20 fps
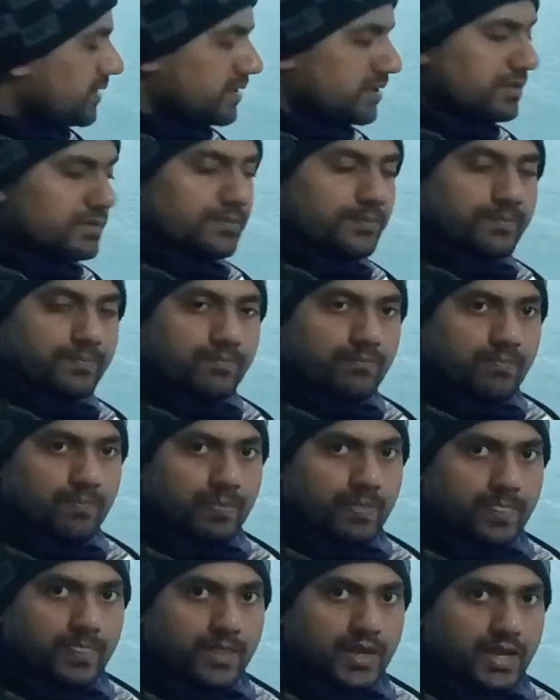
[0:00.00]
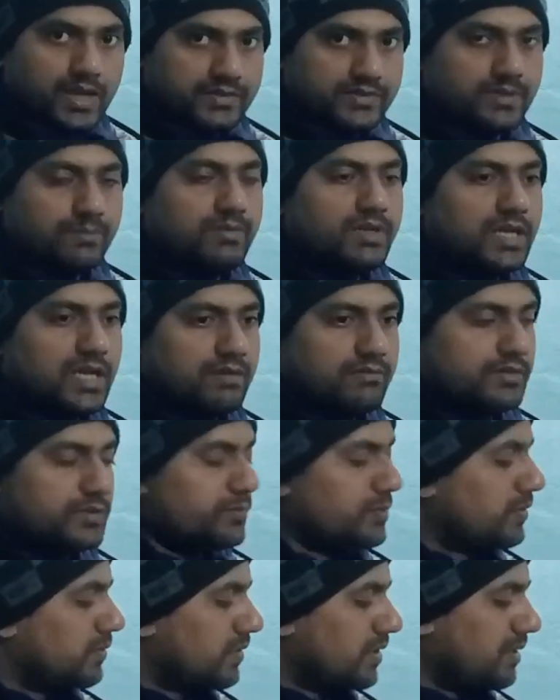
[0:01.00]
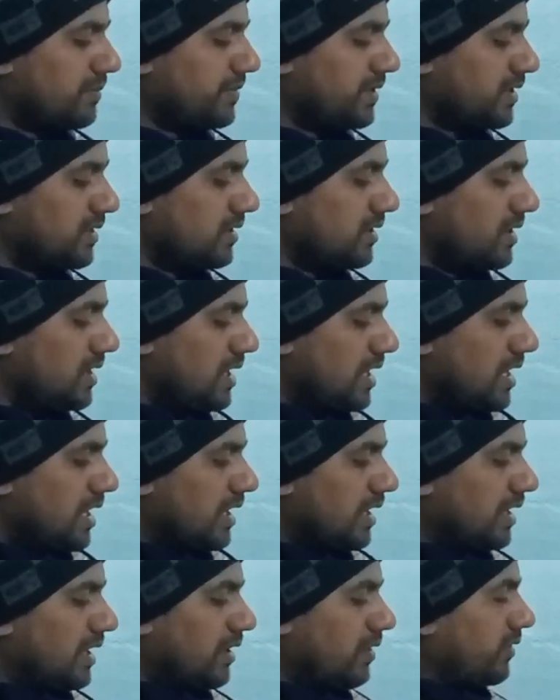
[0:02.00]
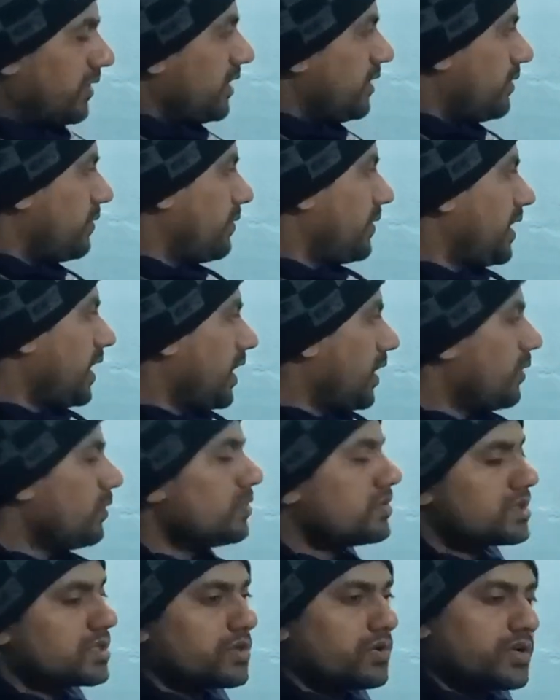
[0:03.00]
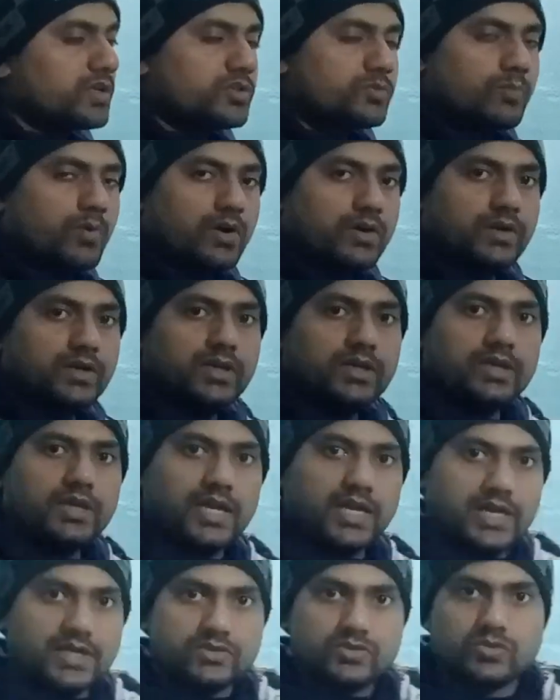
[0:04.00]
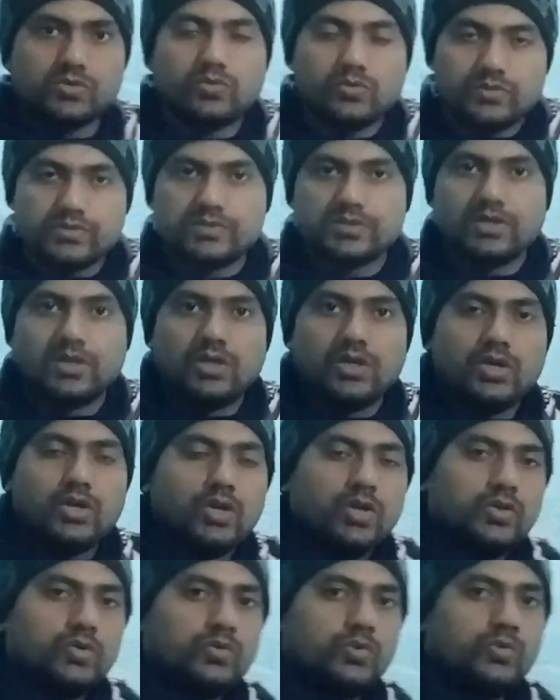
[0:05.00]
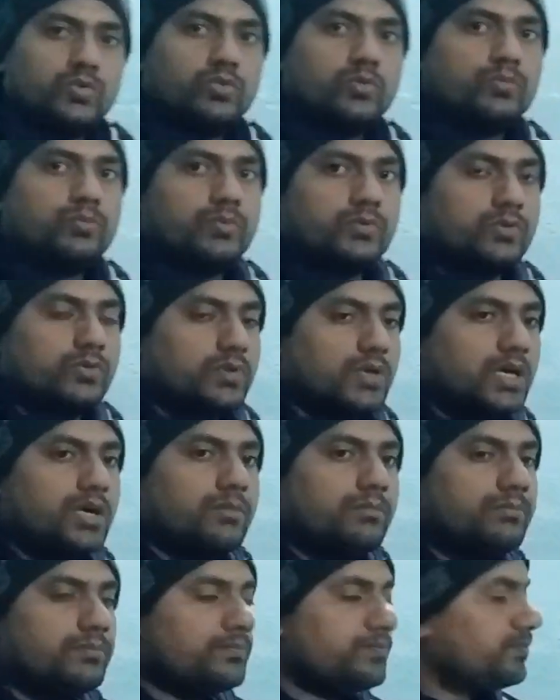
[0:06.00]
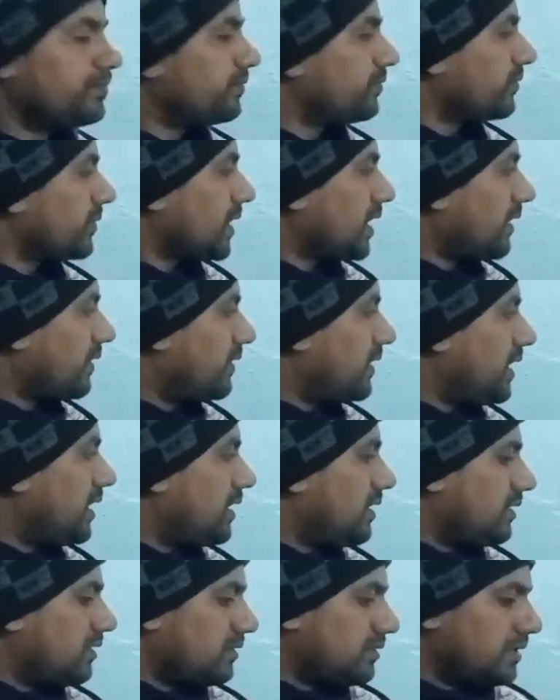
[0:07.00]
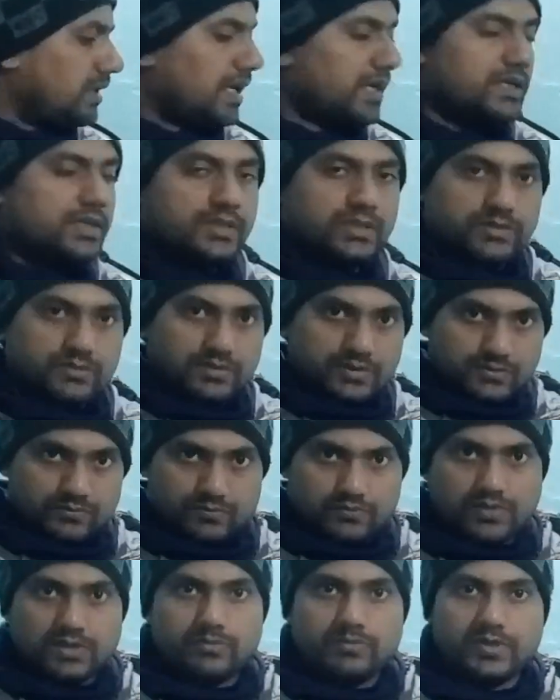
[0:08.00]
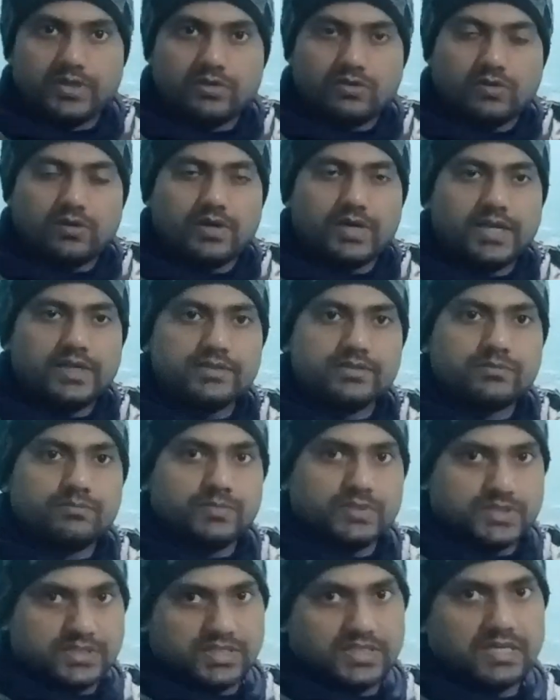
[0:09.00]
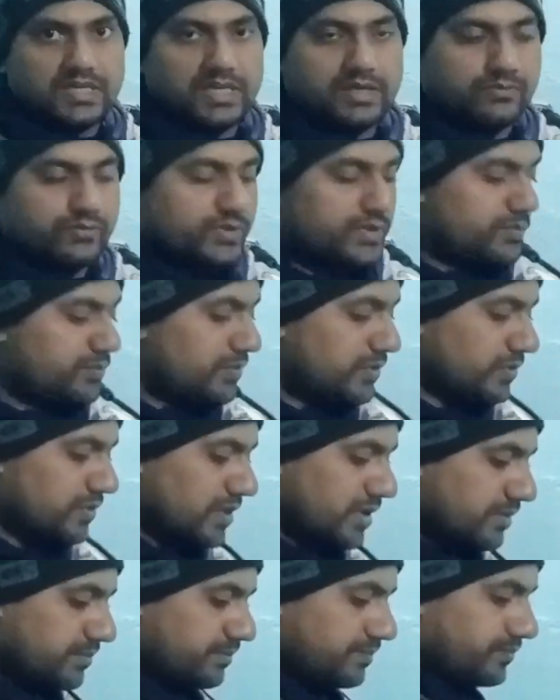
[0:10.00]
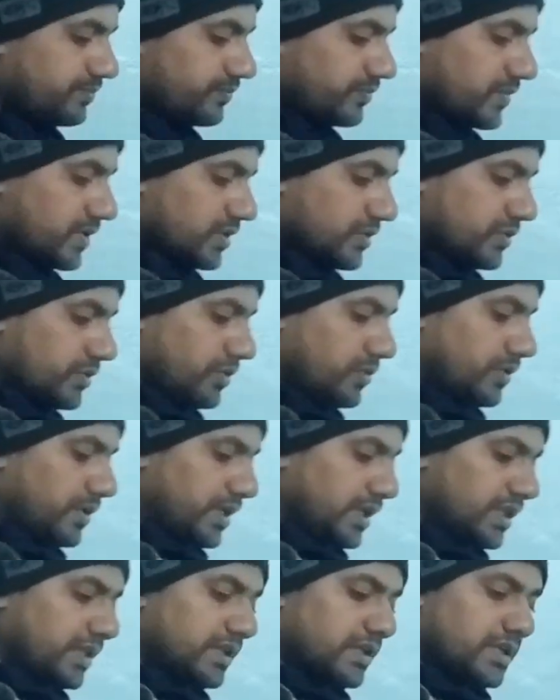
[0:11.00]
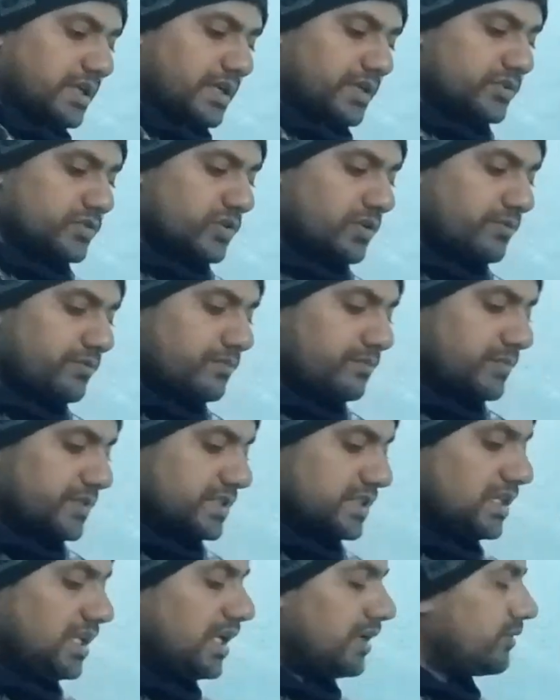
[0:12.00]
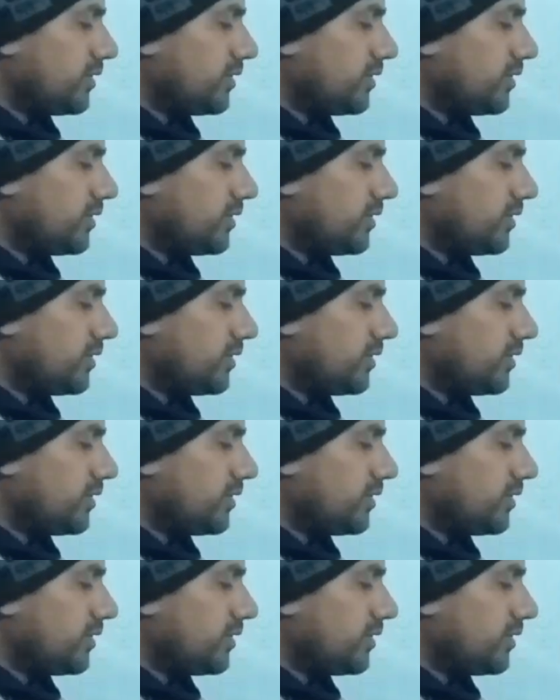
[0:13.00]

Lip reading: is assembly language programming. Now if we use corresponding hex codes to program, then that it will be called as machine language program. So in case of machine